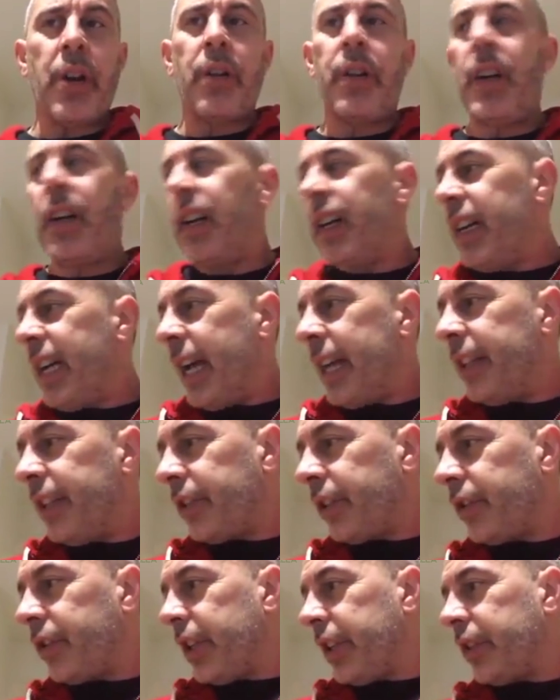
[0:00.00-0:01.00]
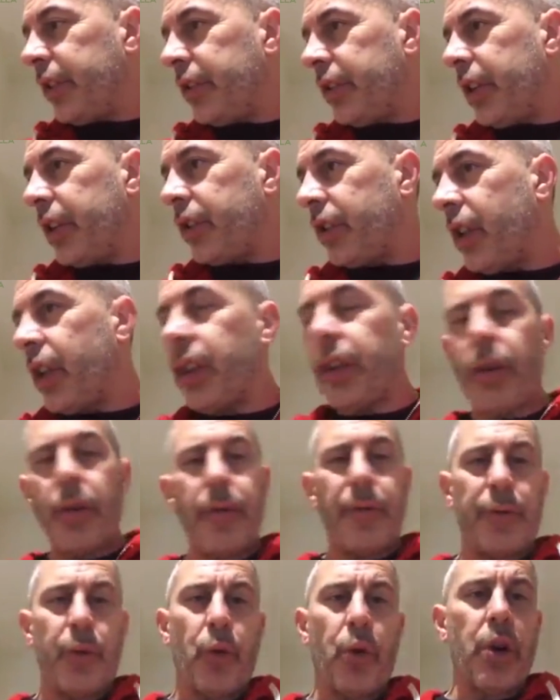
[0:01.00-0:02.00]
And this is just the third
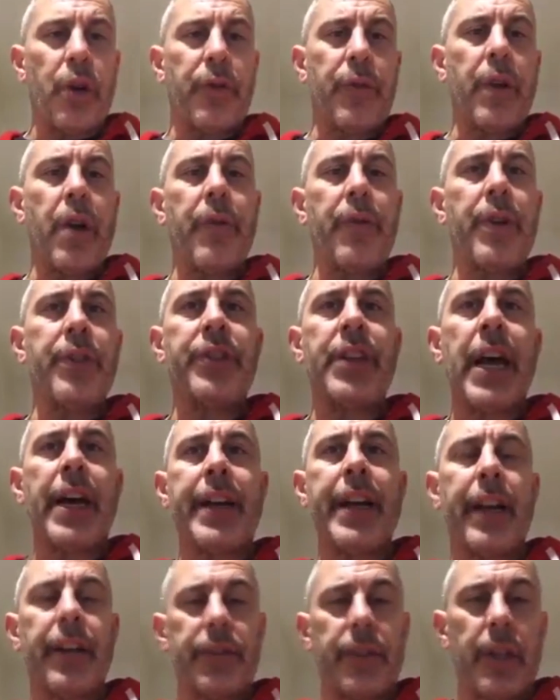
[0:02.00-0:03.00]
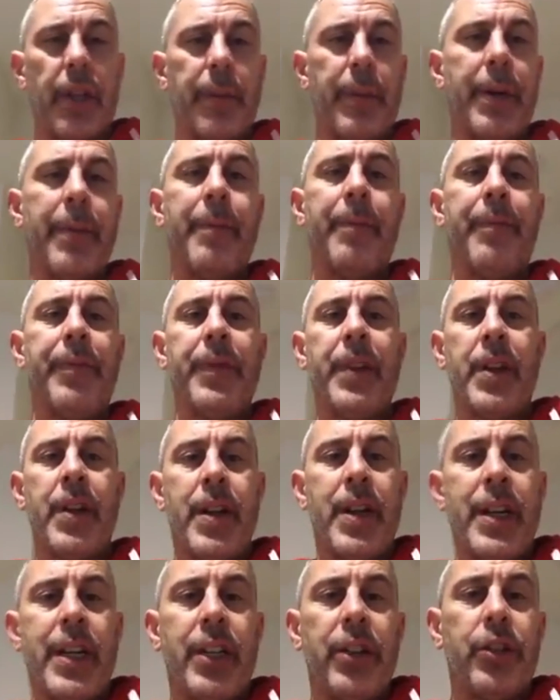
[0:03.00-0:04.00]
floor of the townhouse that I'm in.
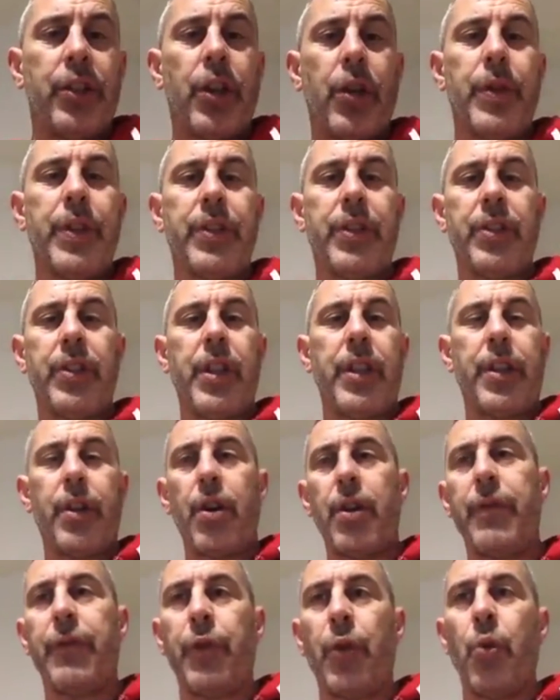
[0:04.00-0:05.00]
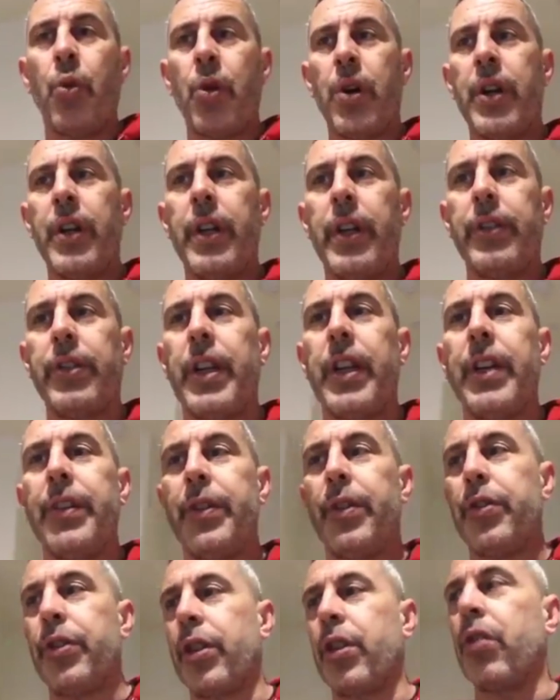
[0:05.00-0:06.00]
So this is the third floor. There's a
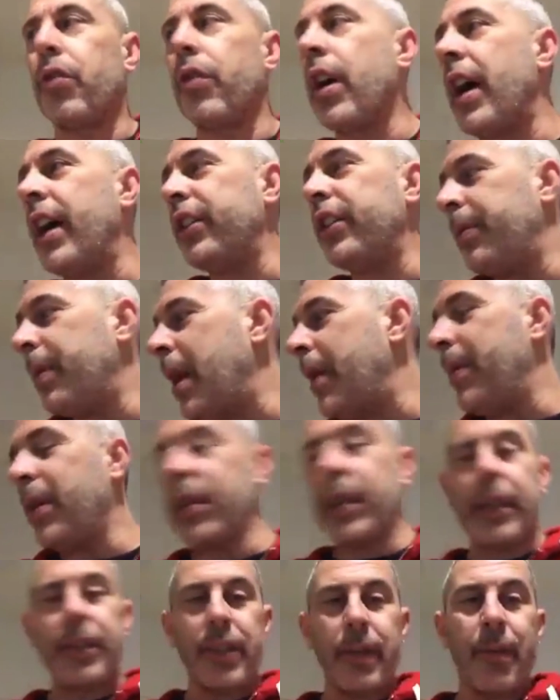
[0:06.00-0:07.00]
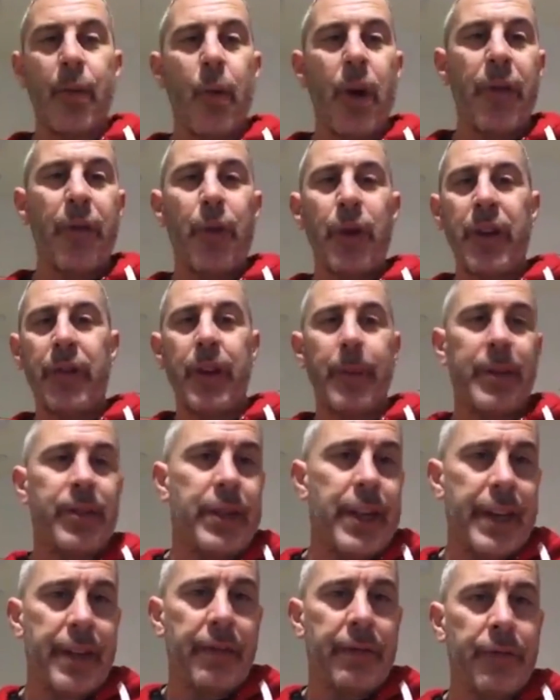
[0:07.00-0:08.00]
garage. I'm not gonna say my wife won't even let me take you
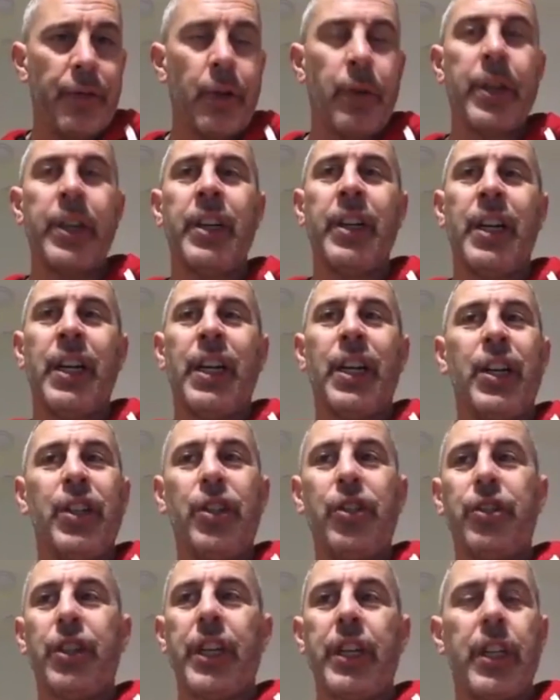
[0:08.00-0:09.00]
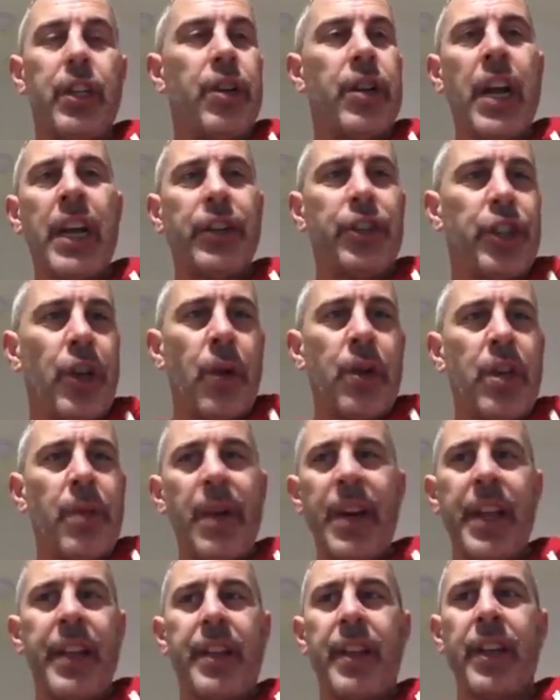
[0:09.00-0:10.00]
through it. She's like, you're not showing them anything
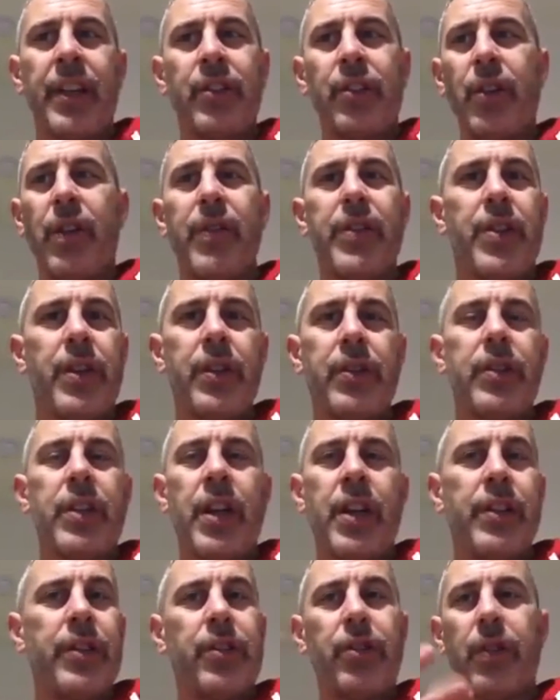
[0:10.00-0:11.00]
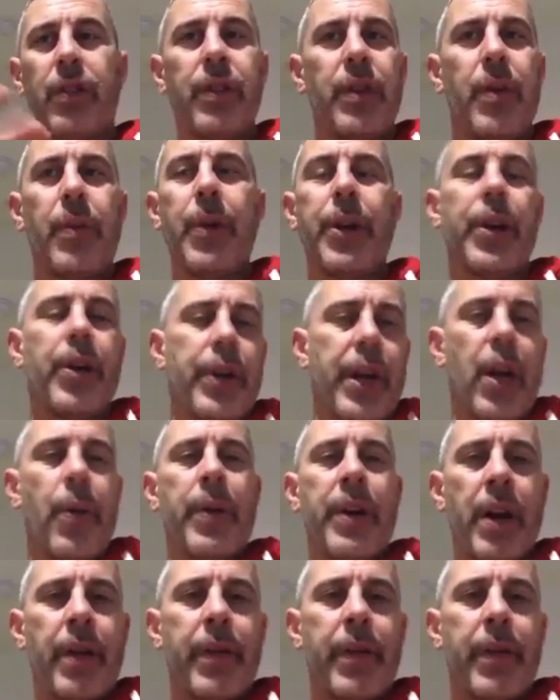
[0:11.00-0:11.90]
until everything's done. So I'm like, okay, whatever.